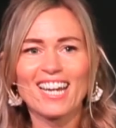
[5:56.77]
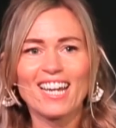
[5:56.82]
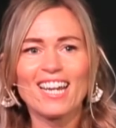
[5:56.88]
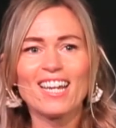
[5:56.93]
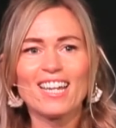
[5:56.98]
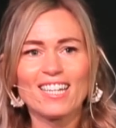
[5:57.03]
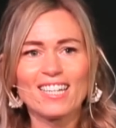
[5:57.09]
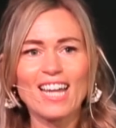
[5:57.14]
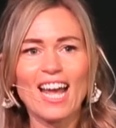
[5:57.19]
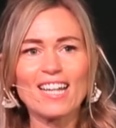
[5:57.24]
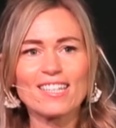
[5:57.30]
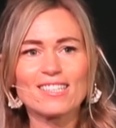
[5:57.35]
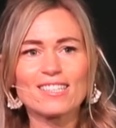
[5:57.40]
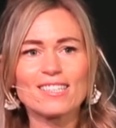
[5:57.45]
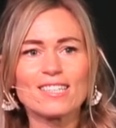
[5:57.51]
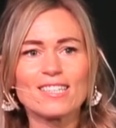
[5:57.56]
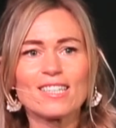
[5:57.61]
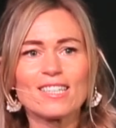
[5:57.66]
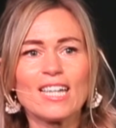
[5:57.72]

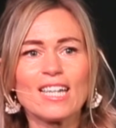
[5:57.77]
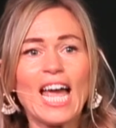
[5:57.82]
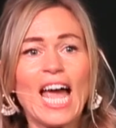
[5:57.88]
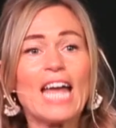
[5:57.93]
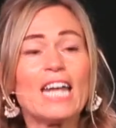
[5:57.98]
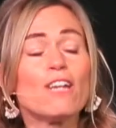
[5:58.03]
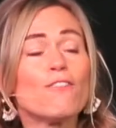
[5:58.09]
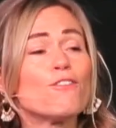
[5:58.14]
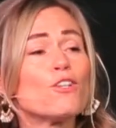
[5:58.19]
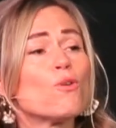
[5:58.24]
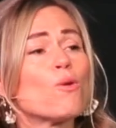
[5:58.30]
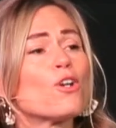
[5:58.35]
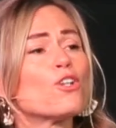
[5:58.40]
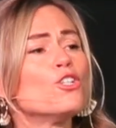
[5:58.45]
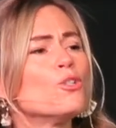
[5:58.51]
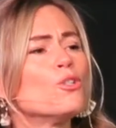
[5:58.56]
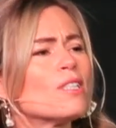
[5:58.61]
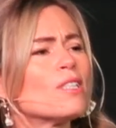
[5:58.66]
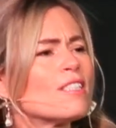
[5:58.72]
Yes. And if you are new
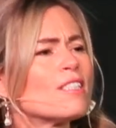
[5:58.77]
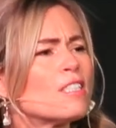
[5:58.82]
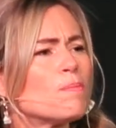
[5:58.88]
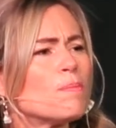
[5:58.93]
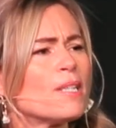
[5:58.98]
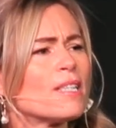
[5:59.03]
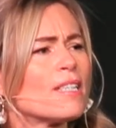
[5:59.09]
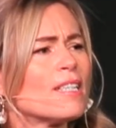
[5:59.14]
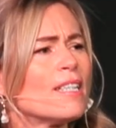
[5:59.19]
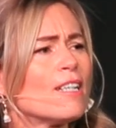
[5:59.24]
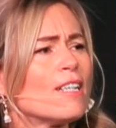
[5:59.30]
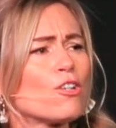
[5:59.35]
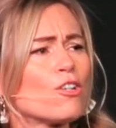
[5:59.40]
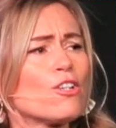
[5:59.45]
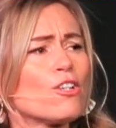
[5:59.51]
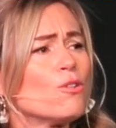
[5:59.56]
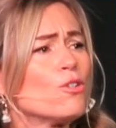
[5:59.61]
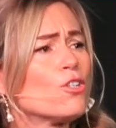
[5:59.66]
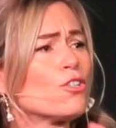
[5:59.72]
to the Spirit or
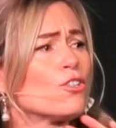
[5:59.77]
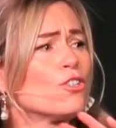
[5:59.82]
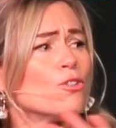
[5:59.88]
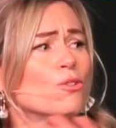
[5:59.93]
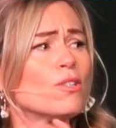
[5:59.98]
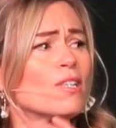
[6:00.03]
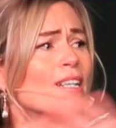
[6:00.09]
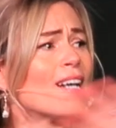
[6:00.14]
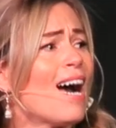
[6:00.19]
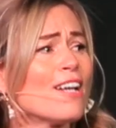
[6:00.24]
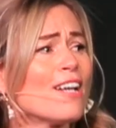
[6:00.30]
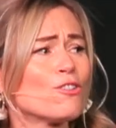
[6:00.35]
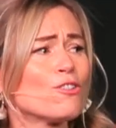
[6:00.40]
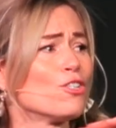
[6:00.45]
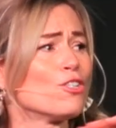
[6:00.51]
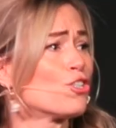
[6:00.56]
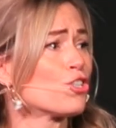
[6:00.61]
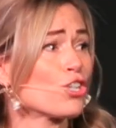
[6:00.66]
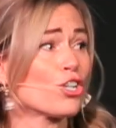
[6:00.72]
you're new to God, you're new to
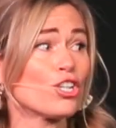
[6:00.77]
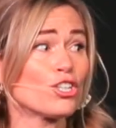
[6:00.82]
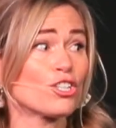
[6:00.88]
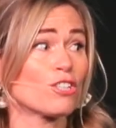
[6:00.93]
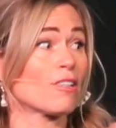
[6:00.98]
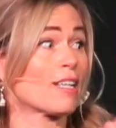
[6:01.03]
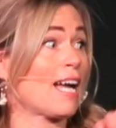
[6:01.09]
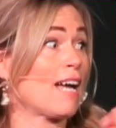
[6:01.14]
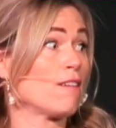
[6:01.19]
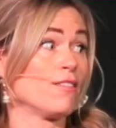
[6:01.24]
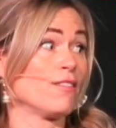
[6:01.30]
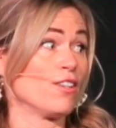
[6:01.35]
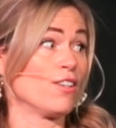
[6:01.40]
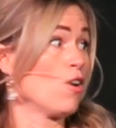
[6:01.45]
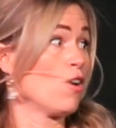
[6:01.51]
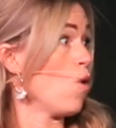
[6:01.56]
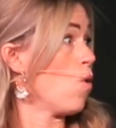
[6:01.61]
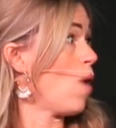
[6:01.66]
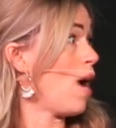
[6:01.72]
church, you're like, I don't even
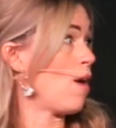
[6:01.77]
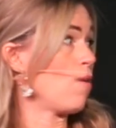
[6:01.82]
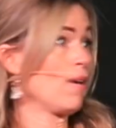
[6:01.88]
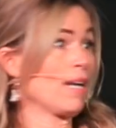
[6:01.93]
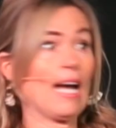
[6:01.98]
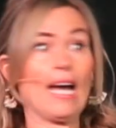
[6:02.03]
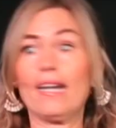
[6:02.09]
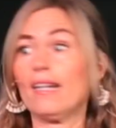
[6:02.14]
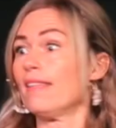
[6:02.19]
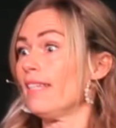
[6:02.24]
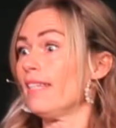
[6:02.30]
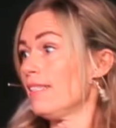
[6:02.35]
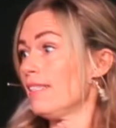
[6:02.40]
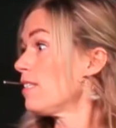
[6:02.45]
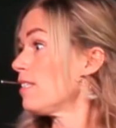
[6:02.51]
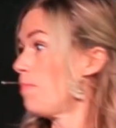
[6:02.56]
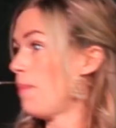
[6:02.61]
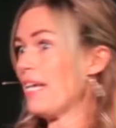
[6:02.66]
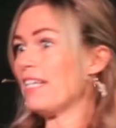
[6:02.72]
know how I got in this
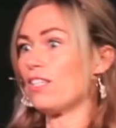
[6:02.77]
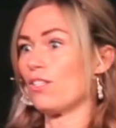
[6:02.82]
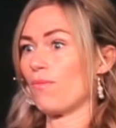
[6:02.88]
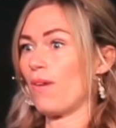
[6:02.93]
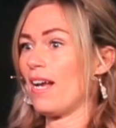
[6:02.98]
space right